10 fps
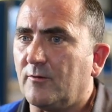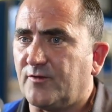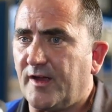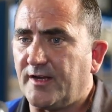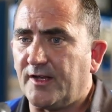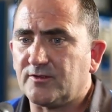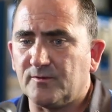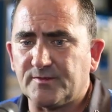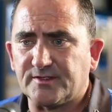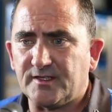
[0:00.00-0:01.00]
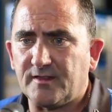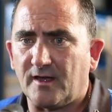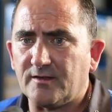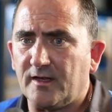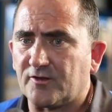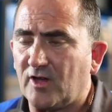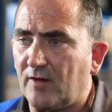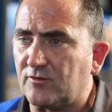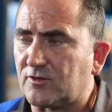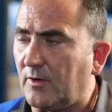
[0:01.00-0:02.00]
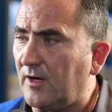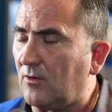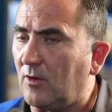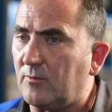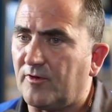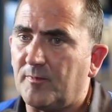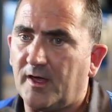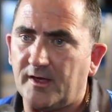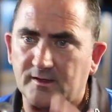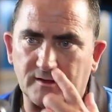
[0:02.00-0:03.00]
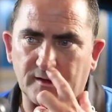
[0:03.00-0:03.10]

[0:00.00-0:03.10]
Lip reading: That was very nice of him to say that. Yeah, he travels quite a lot with me.